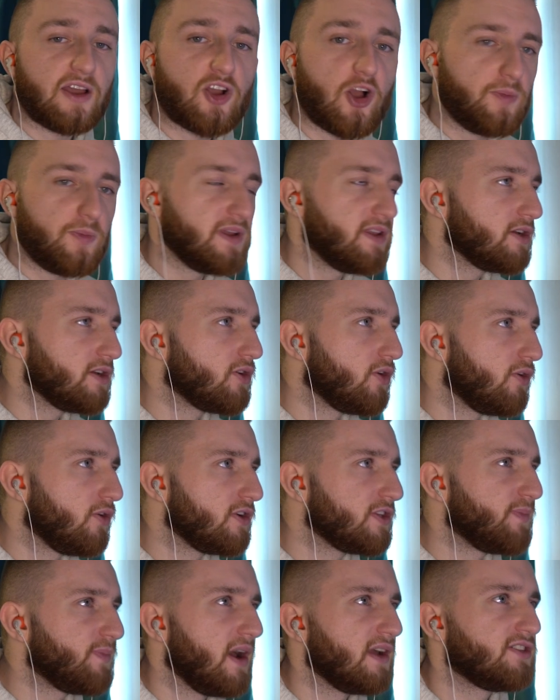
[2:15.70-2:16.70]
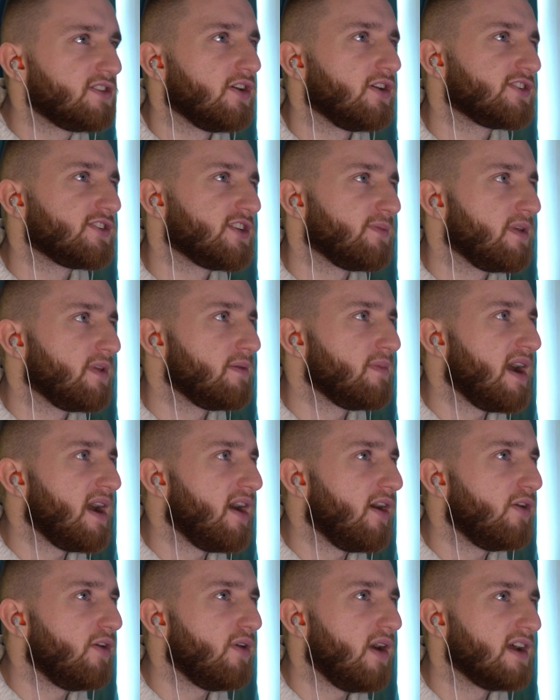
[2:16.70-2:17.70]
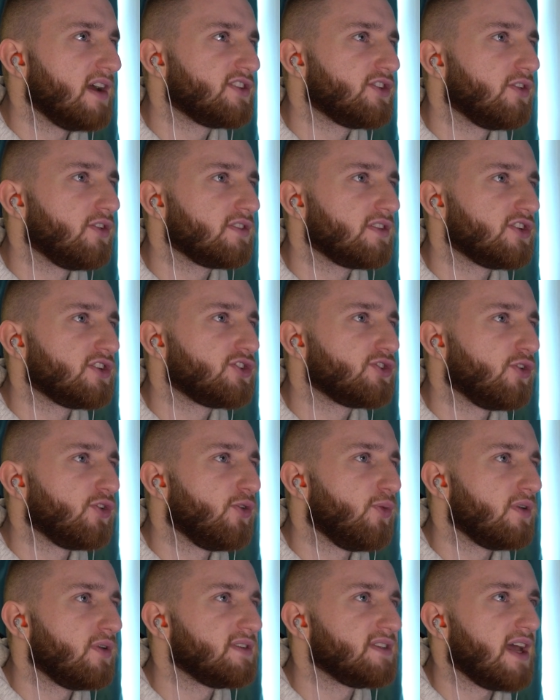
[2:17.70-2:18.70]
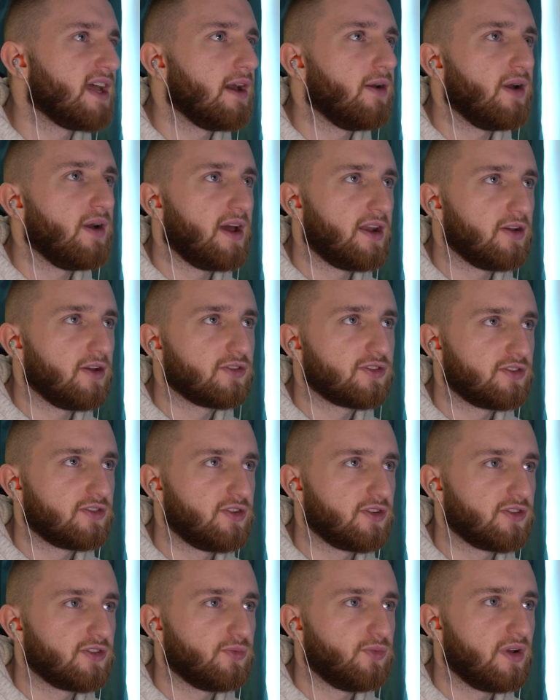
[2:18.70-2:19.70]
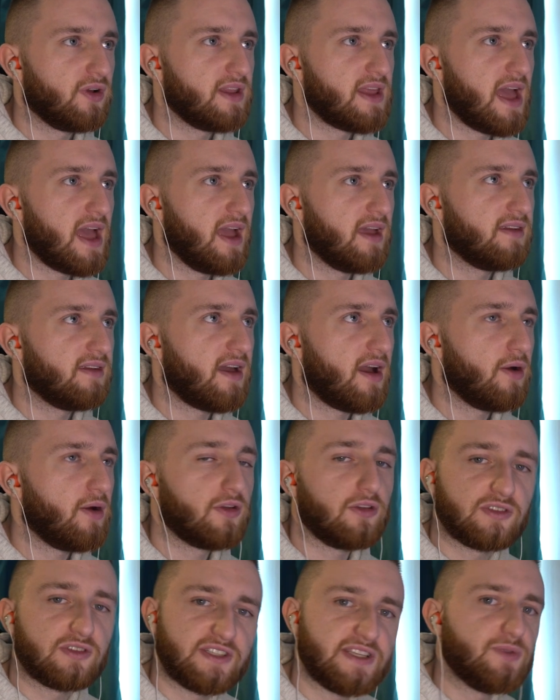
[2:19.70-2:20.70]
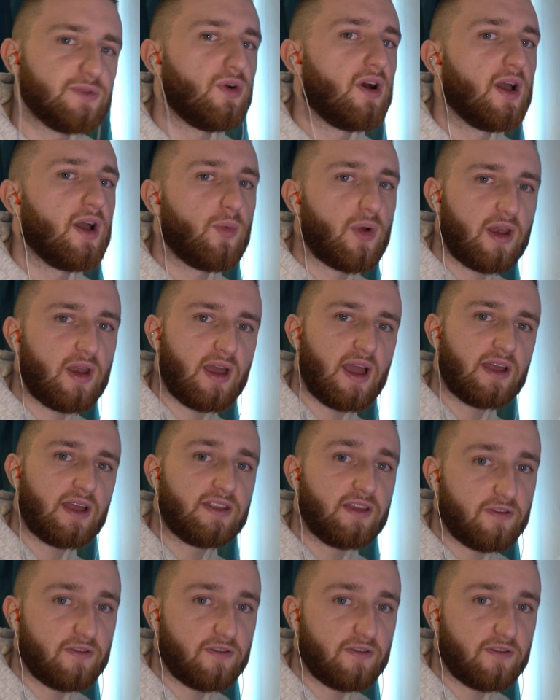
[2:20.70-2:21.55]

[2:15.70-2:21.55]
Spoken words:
copied the chords, but I took some of them out. I took the short ones out, and I also took the one at the end out. You'll see why when I add the